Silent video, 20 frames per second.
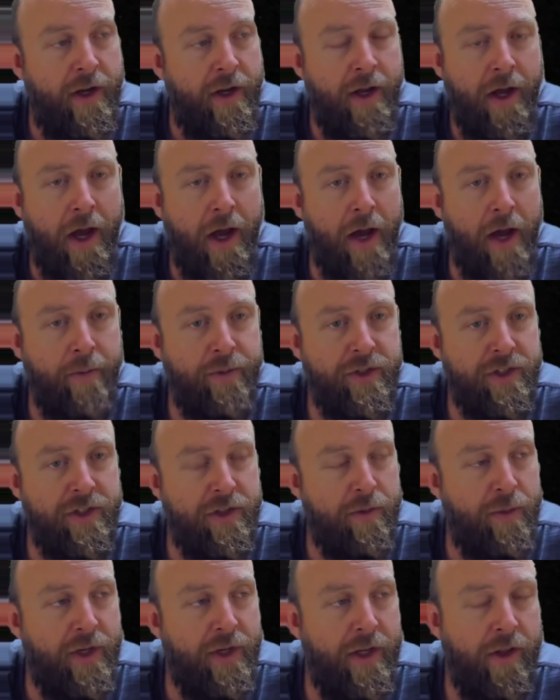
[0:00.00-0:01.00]
happens
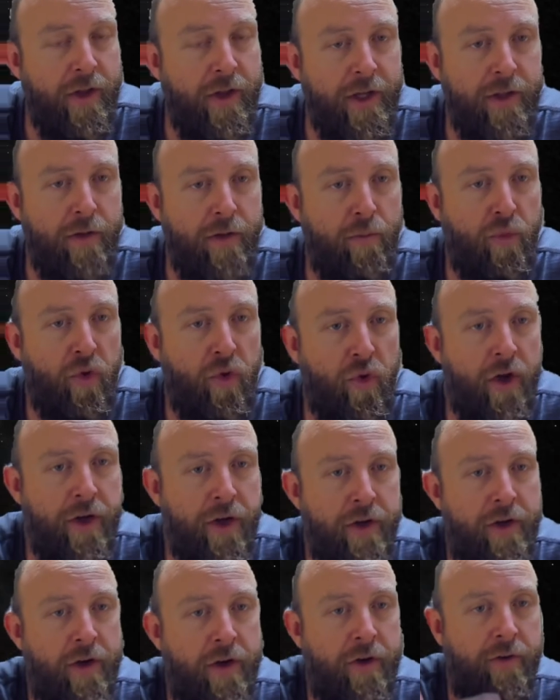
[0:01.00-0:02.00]
to be like the
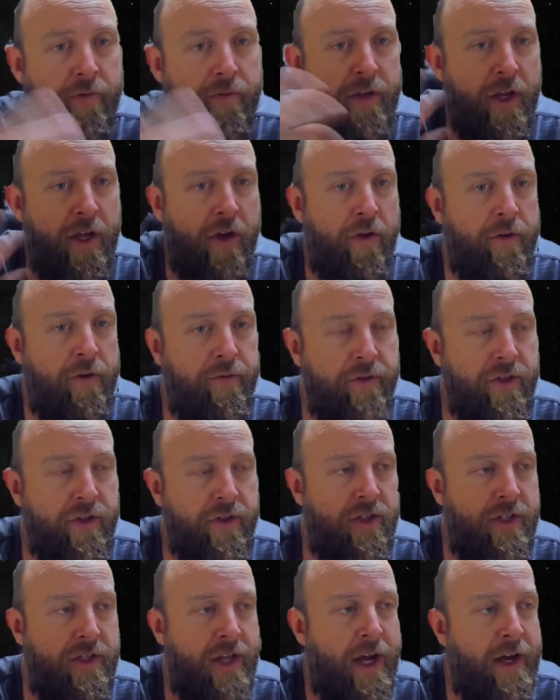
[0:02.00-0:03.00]
blood out of the
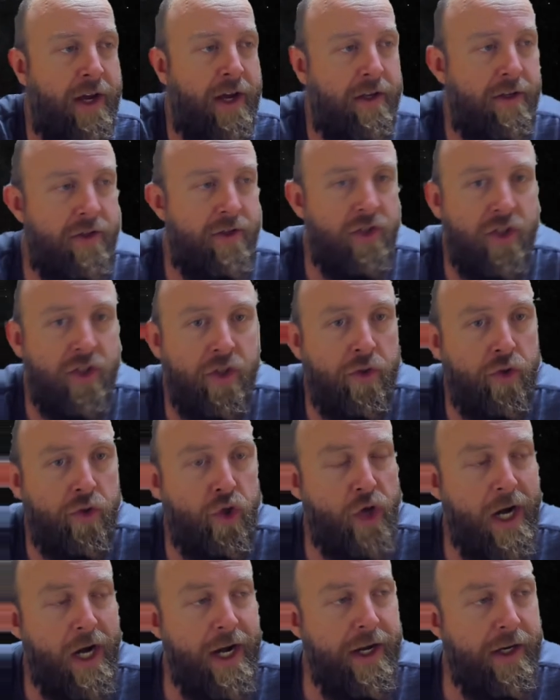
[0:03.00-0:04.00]
elephant's neck still
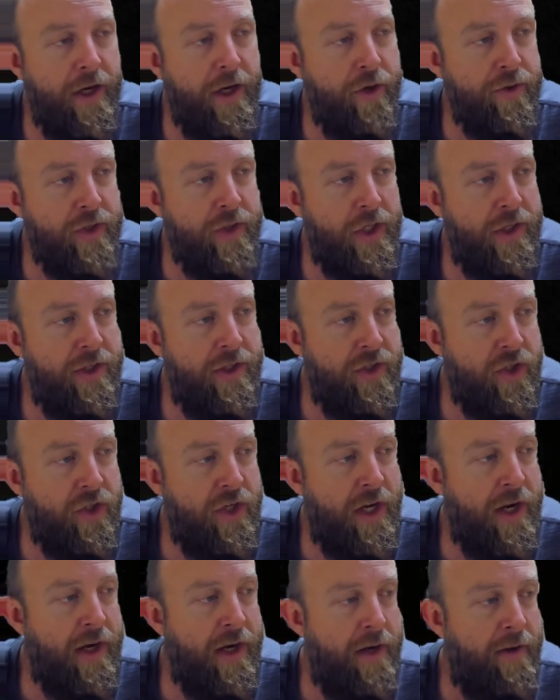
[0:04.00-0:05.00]
draining out to this
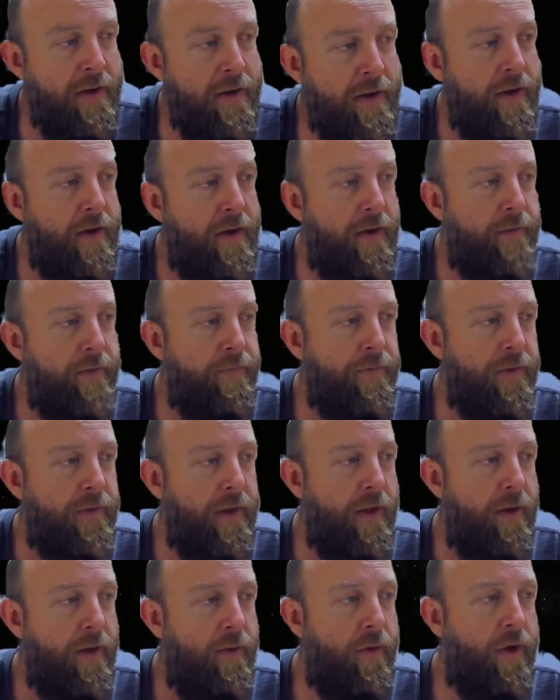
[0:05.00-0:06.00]
day.
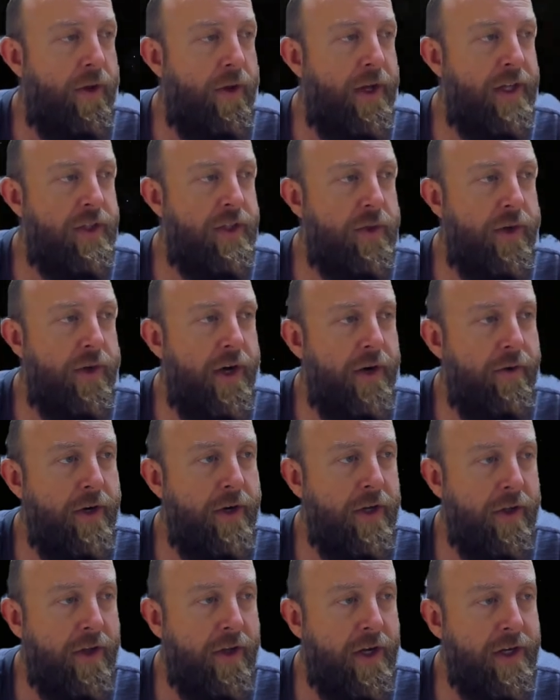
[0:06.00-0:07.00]
Well, that's when I
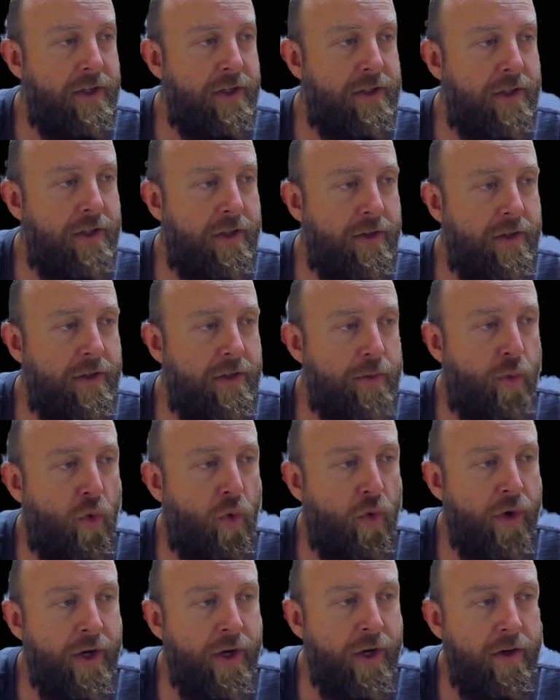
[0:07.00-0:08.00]
realized that this
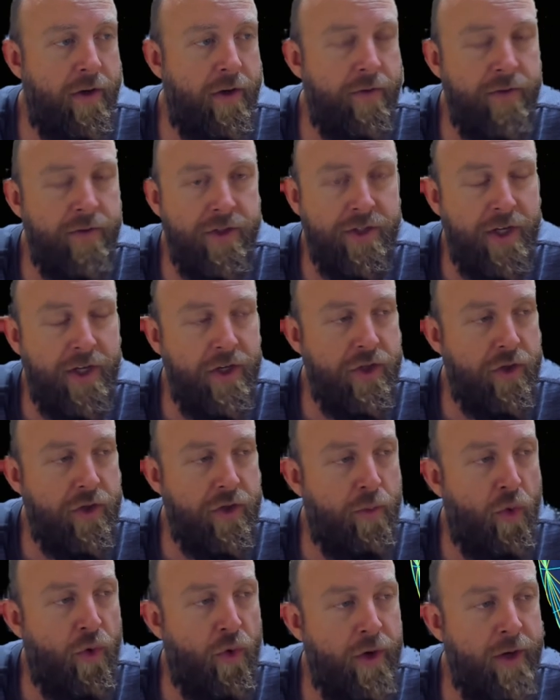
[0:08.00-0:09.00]
point of the
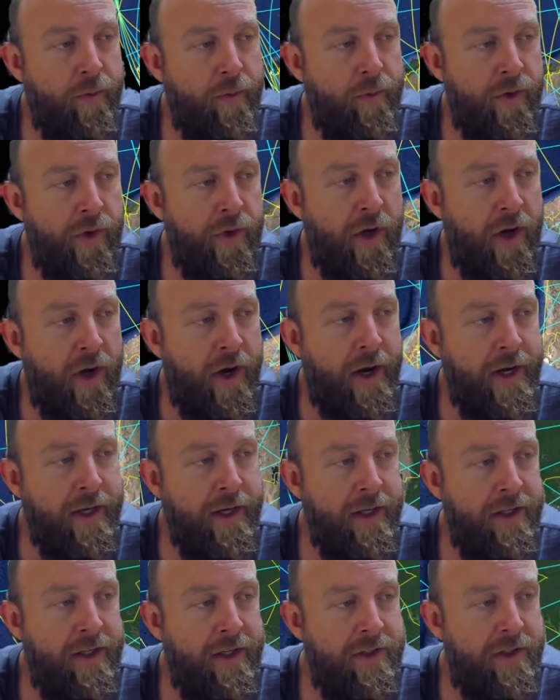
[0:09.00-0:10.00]
central point where the eye
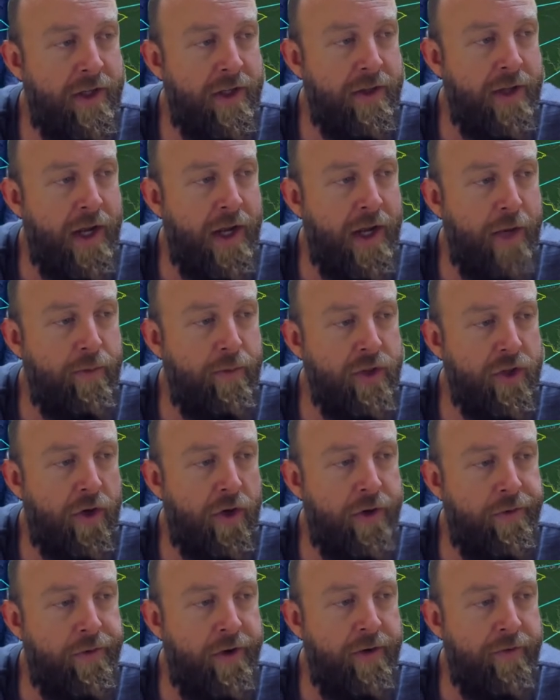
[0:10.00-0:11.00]
is in the
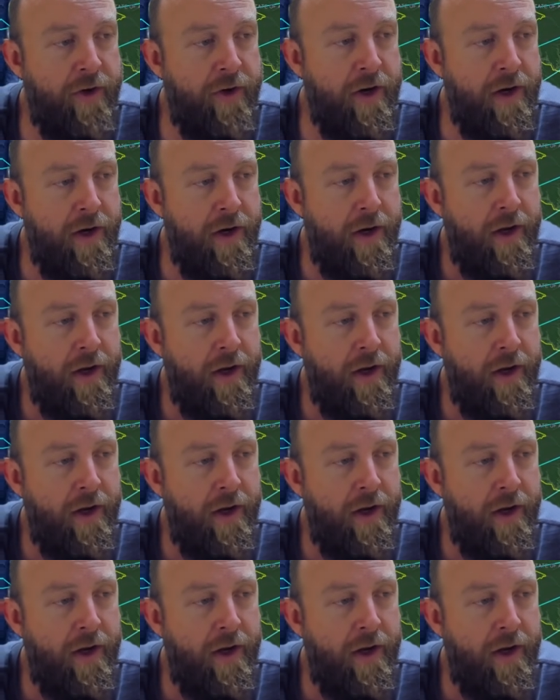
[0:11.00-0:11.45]
Amazon River,